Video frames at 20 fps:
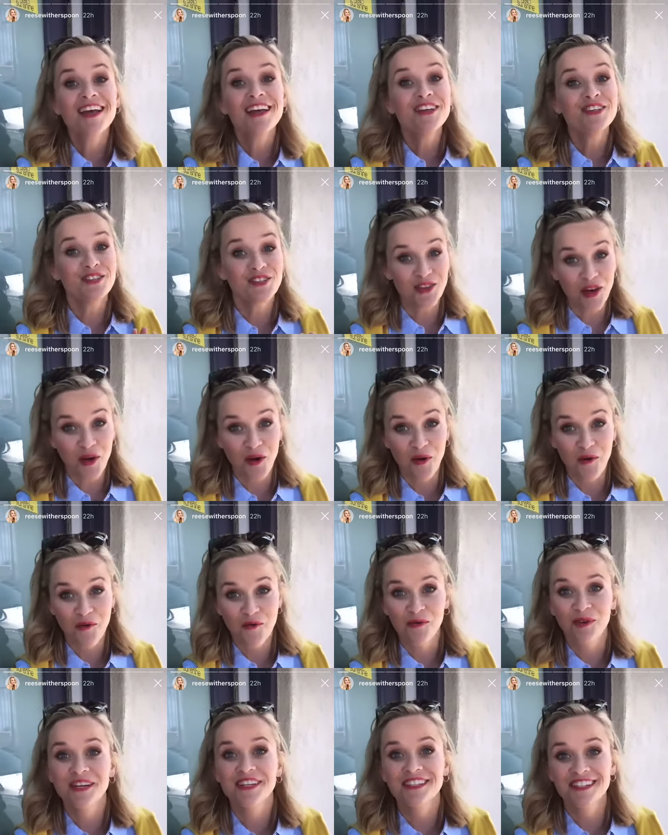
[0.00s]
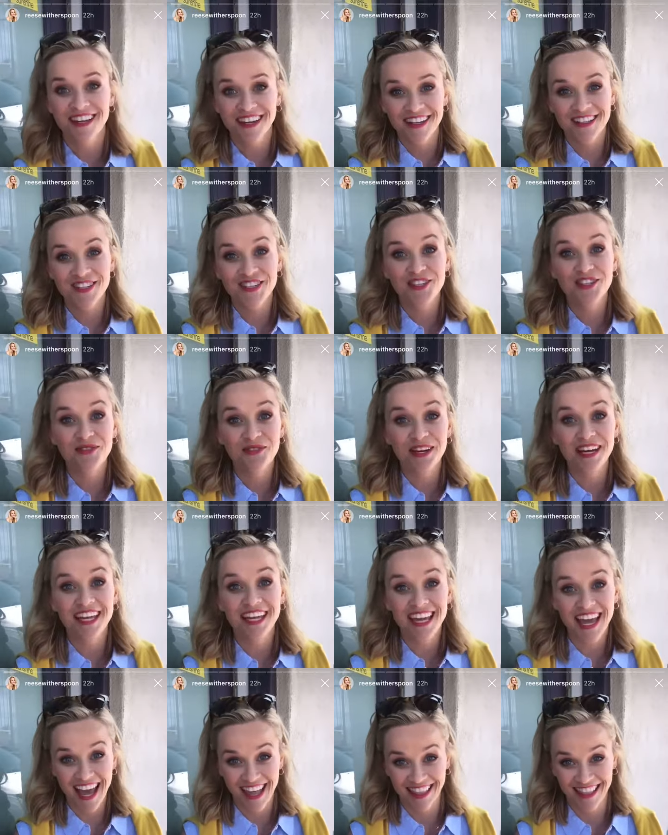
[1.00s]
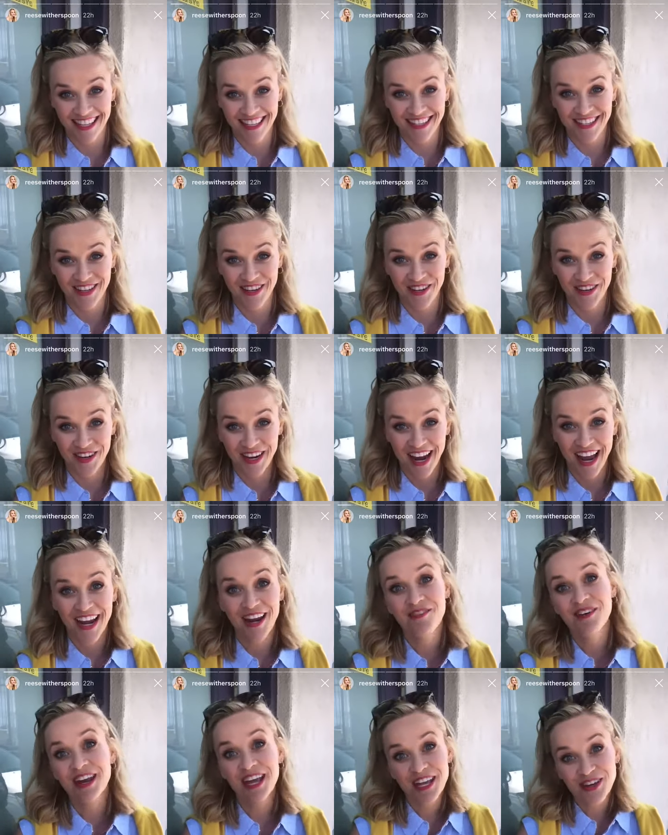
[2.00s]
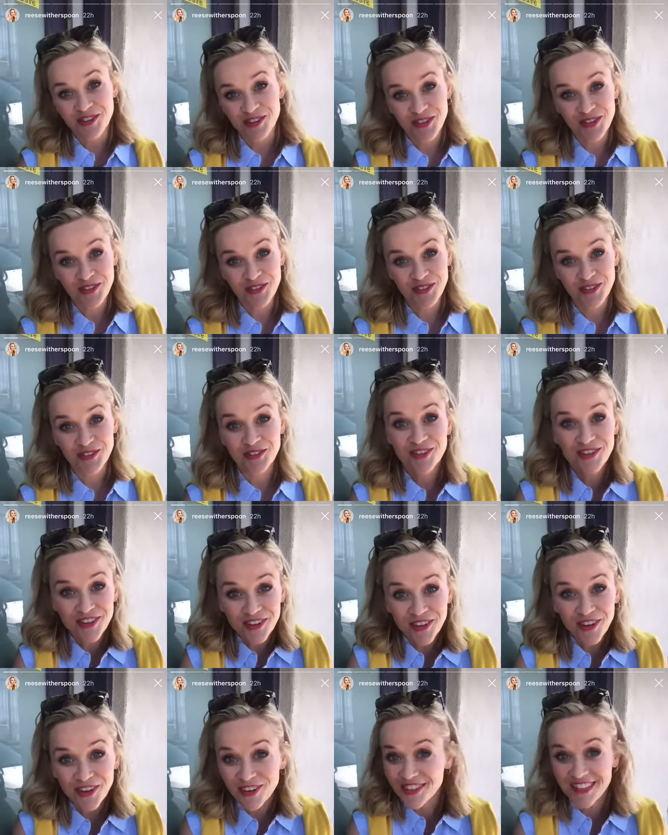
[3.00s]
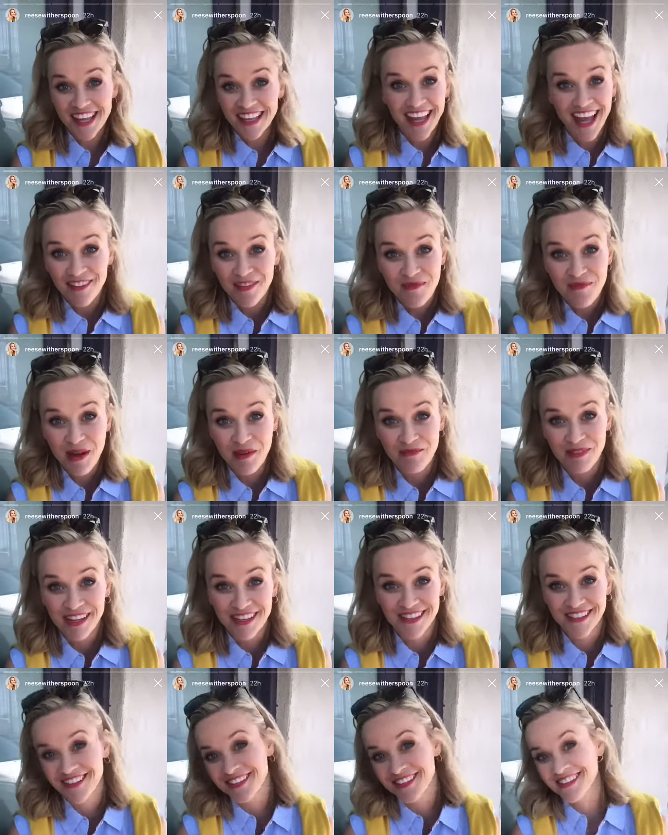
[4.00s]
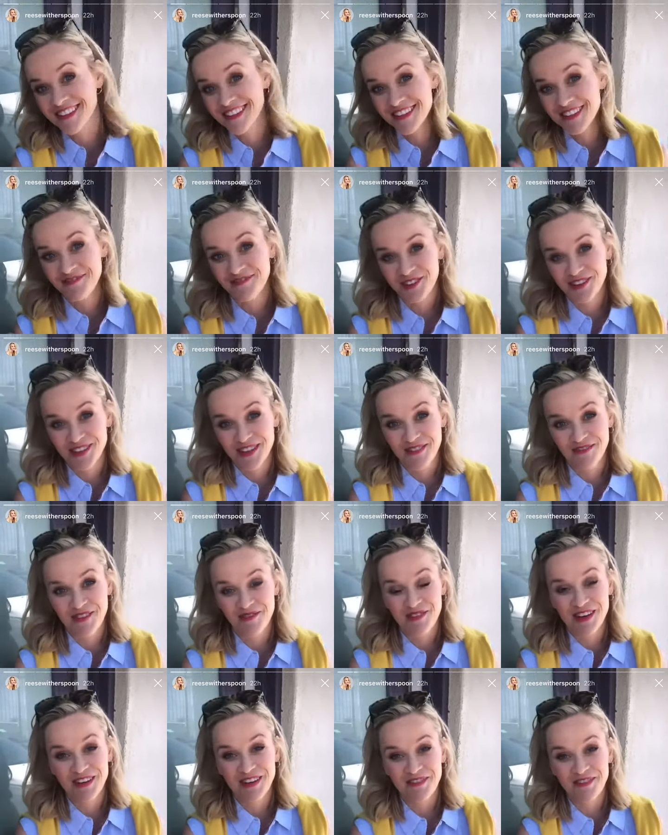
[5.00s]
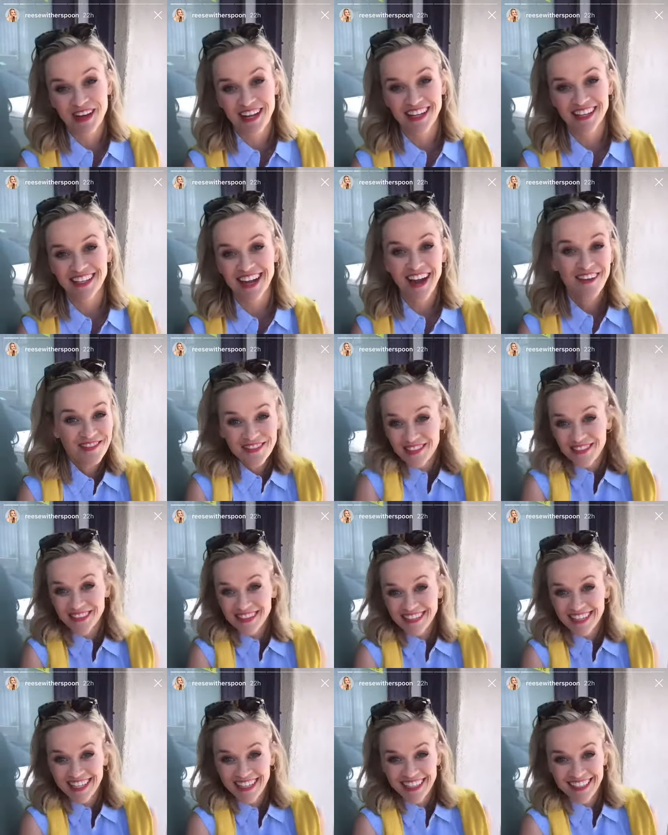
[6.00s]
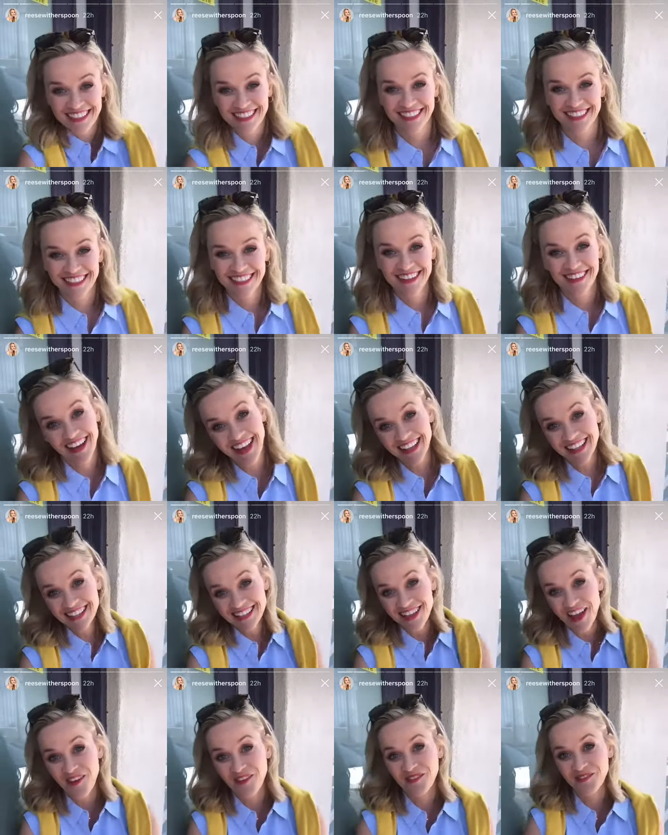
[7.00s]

So we decided to do it again this year, and I want to introduce you to the girls. They haven't met me, so this is the first time they're meeting me. I'm so excited. Okay, let's go.